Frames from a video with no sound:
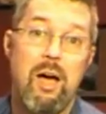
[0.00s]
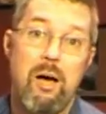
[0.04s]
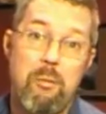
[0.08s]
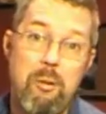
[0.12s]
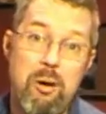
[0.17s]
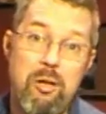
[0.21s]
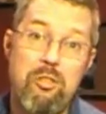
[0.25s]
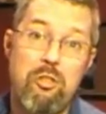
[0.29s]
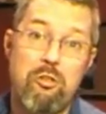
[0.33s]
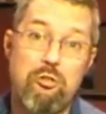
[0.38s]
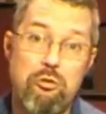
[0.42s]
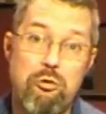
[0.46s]
I
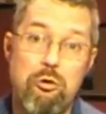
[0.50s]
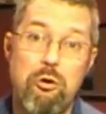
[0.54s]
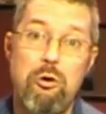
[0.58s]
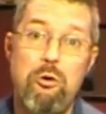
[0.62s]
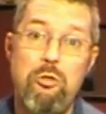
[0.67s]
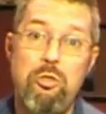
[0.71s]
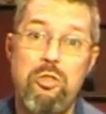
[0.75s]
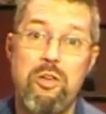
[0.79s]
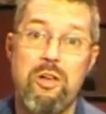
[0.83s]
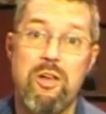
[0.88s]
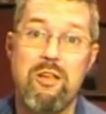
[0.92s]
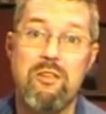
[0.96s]
mean, the
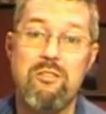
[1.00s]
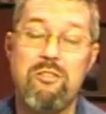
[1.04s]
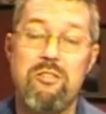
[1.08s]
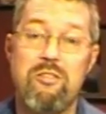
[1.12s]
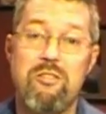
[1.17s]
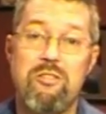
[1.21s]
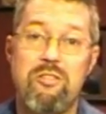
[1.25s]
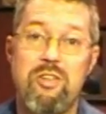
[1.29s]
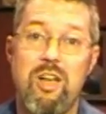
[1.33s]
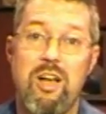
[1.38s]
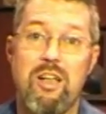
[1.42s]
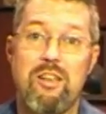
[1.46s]
truth is
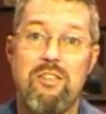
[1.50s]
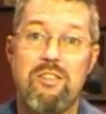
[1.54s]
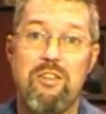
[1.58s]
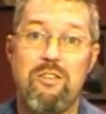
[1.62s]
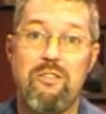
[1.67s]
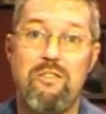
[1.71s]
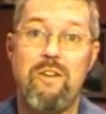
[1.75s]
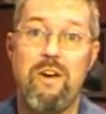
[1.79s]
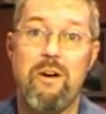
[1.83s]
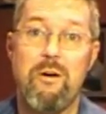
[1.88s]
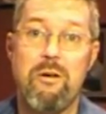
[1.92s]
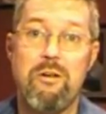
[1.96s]
that
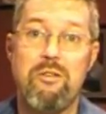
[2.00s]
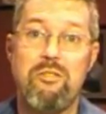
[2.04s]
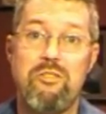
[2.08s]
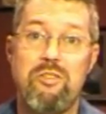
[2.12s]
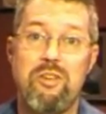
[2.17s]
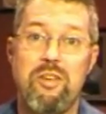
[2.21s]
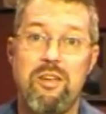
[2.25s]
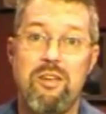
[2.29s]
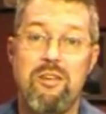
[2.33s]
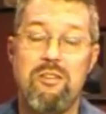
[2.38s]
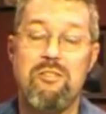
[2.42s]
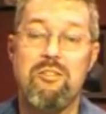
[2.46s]
the
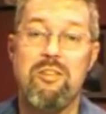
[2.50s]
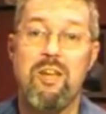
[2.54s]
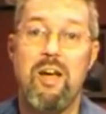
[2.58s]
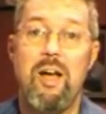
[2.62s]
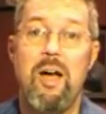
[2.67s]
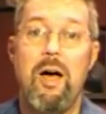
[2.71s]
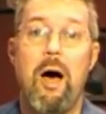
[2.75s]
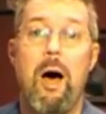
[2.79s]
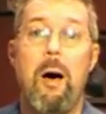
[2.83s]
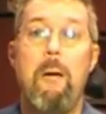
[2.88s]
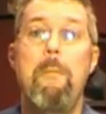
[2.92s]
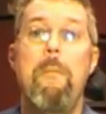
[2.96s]
Pharisees
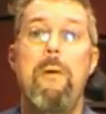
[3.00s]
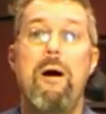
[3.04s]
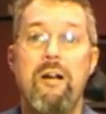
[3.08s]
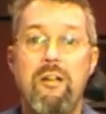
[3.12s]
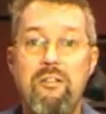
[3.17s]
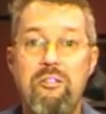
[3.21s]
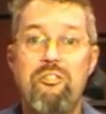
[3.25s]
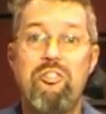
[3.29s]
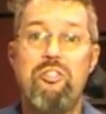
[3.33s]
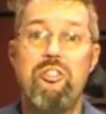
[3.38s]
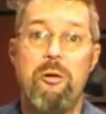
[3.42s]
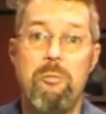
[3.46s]

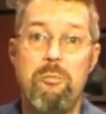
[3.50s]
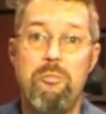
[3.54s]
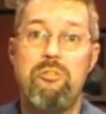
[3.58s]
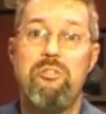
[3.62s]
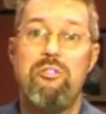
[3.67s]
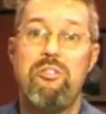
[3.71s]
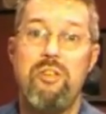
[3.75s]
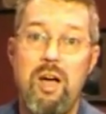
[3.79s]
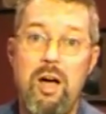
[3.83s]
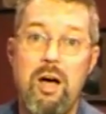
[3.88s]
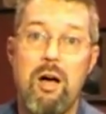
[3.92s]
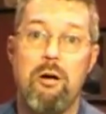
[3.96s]
amongst
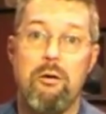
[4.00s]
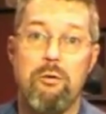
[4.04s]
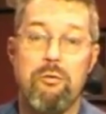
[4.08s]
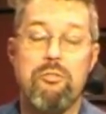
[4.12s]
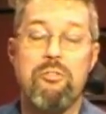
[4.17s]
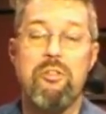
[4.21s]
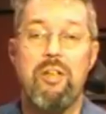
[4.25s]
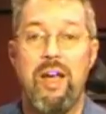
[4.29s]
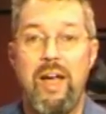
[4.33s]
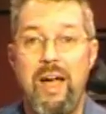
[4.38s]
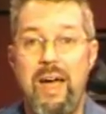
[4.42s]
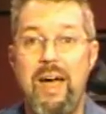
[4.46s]

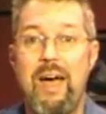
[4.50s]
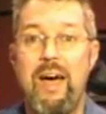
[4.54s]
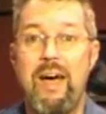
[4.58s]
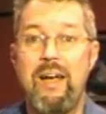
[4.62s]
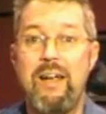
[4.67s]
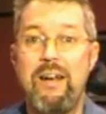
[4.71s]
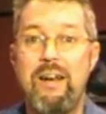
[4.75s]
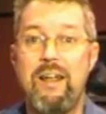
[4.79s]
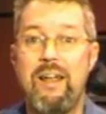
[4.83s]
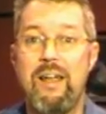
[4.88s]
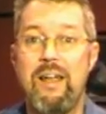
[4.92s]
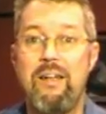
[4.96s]
themselves
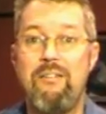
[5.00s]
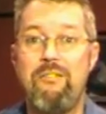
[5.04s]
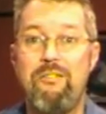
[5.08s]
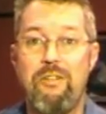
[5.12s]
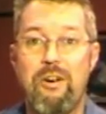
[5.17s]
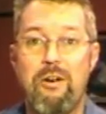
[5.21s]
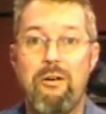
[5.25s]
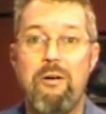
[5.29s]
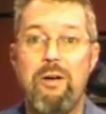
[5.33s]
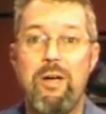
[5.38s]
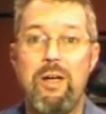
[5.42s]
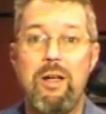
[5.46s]
had a
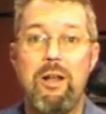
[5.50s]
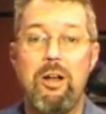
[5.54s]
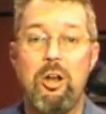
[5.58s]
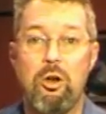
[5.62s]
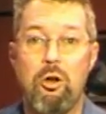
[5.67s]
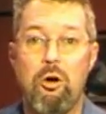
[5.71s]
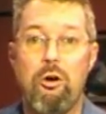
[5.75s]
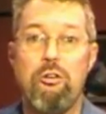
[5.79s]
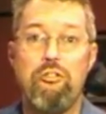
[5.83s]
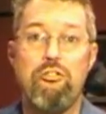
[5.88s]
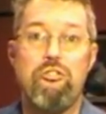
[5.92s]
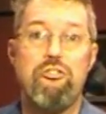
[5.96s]
very
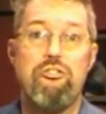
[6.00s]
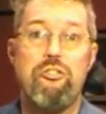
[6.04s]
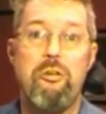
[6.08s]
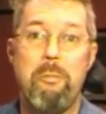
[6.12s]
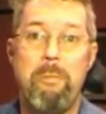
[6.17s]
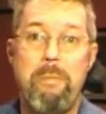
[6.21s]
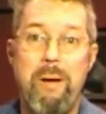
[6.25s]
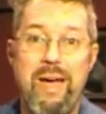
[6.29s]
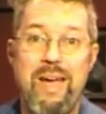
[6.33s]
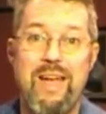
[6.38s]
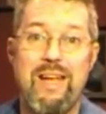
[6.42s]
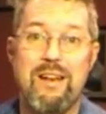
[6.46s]
large
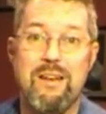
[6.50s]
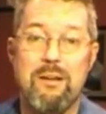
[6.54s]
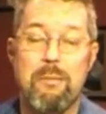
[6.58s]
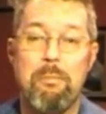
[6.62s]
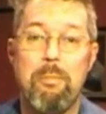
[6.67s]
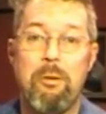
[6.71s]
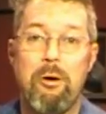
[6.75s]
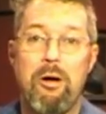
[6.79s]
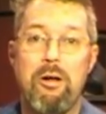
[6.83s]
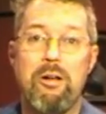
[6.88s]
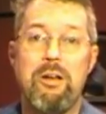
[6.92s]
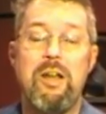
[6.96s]
debate
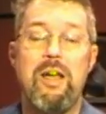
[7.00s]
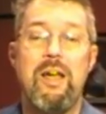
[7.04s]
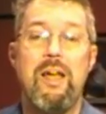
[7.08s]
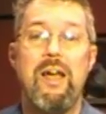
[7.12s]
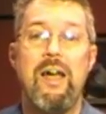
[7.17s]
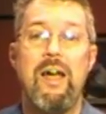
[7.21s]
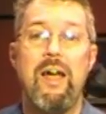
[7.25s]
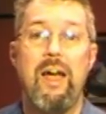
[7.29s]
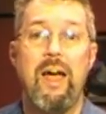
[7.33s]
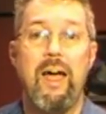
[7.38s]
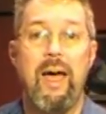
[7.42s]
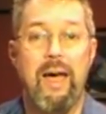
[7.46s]
upon
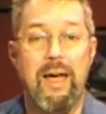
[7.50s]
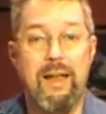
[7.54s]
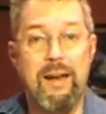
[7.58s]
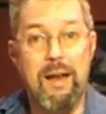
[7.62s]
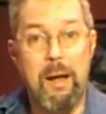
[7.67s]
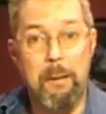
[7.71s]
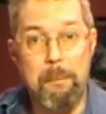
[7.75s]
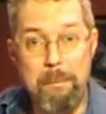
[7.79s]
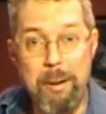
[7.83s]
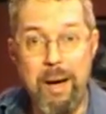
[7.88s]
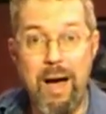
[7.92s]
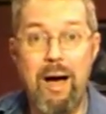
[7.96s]
and
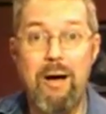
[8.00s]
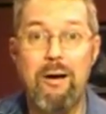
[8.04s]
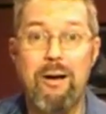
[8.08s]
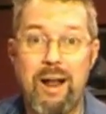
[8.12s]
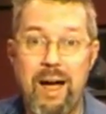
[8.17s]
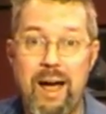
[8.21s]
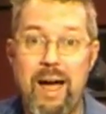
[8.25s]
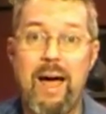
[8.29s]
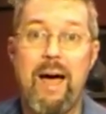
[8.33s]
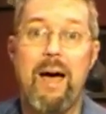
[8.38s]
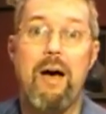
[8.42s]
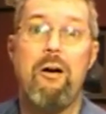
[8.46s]
about
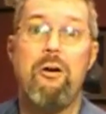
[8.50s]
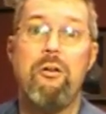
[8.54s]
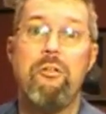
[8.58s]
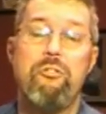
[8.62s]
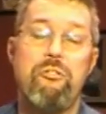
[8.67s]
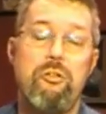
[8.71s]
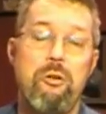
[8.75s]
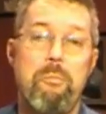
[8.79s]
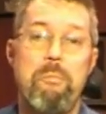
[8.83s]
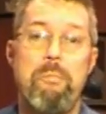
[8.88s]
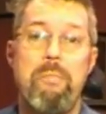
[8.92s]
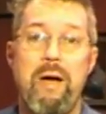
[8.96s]
how
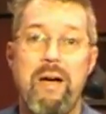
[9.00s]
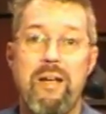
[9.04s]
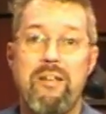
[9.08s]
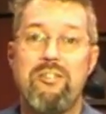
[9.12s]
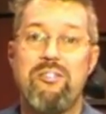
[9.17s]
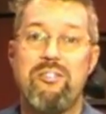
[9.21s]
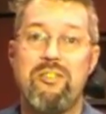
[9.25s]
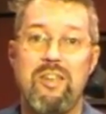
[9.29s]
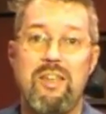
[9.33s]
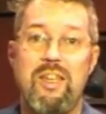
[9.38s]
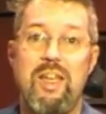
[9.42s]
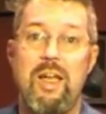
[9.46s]
to
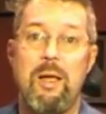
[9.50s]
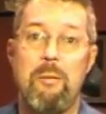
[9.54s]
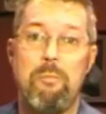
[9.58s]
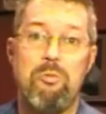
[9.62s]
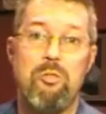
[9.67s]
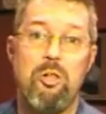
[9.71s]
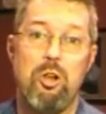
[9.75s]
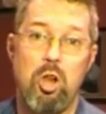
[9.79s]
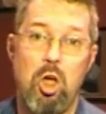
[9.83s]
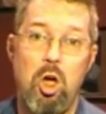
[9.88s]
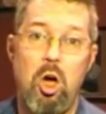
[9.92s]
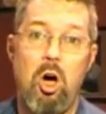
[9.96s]
best to keep
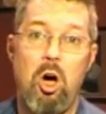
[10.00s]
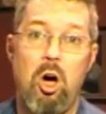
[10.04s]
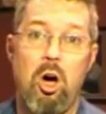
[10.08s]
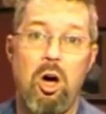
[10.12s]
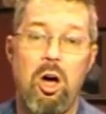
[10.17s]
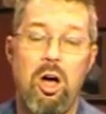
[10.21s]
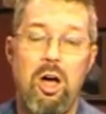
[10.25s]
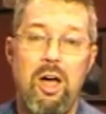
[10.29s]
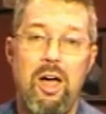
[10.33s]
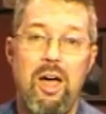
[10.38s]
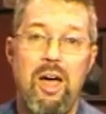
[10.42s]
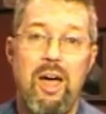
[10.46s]
the law.